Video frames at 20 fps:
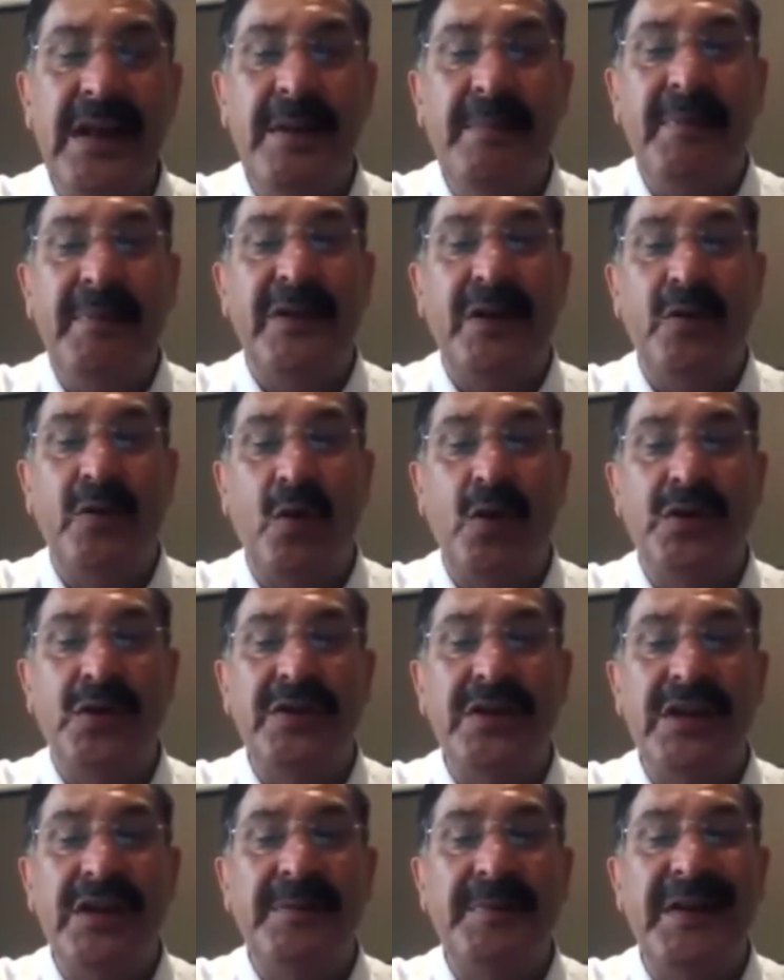but the
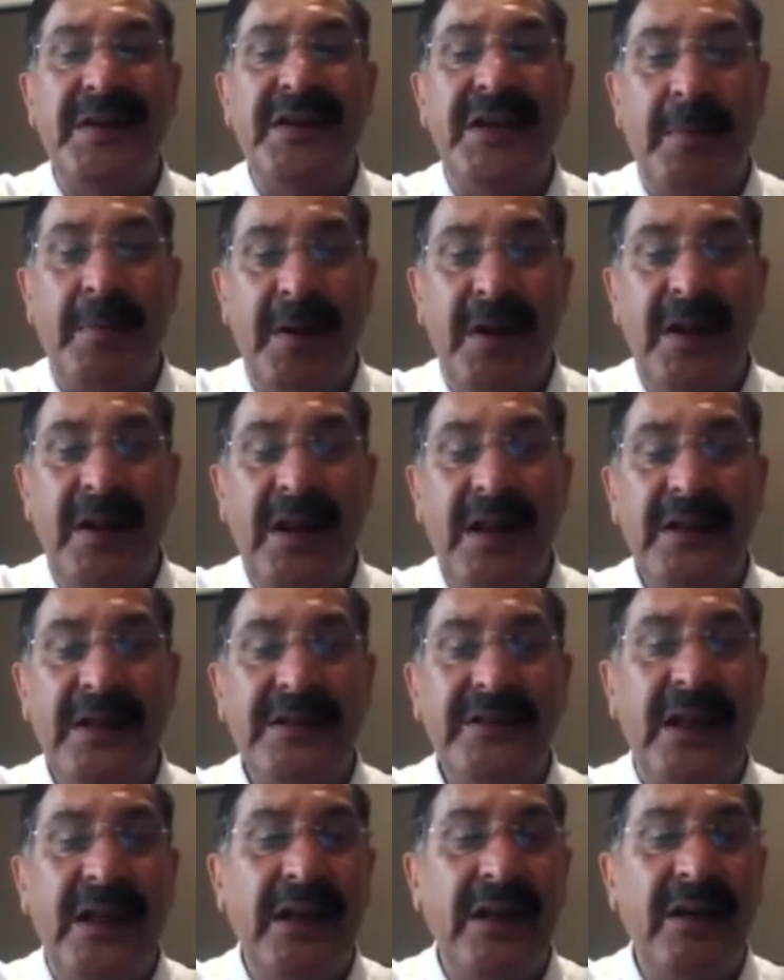dose is a bit double
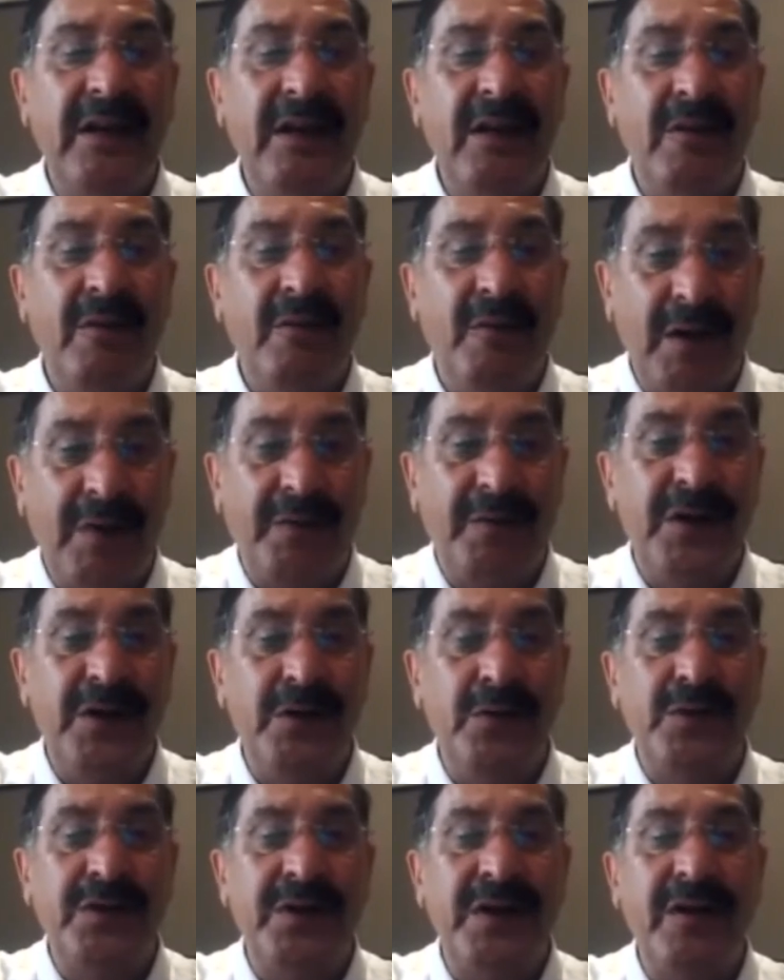than what we
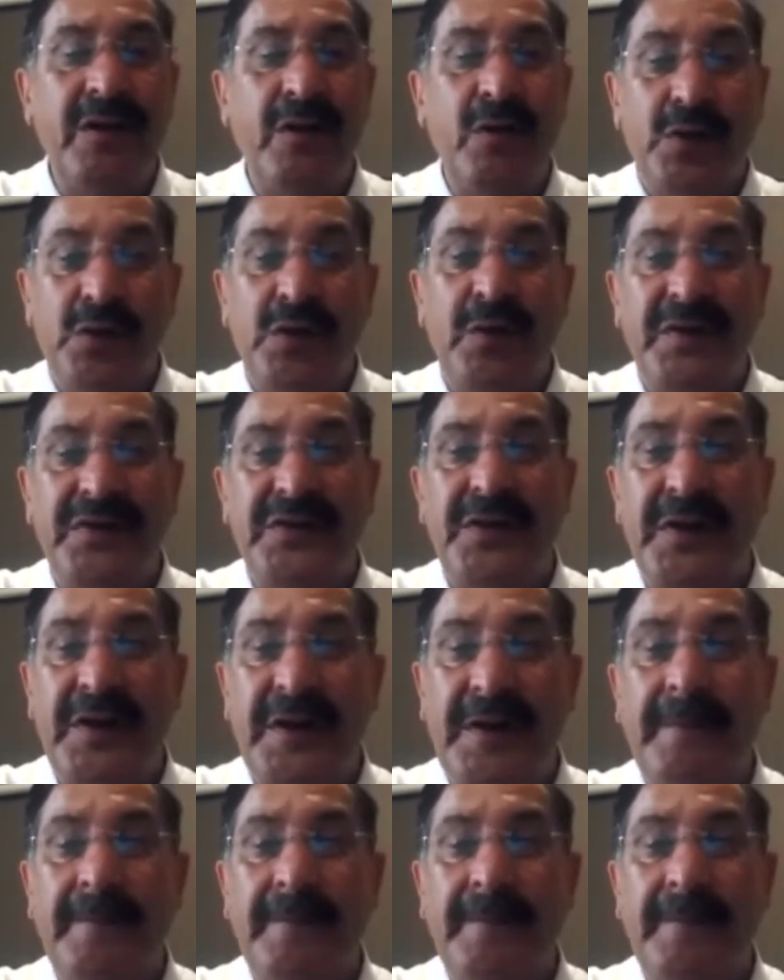use in rosuvastatin.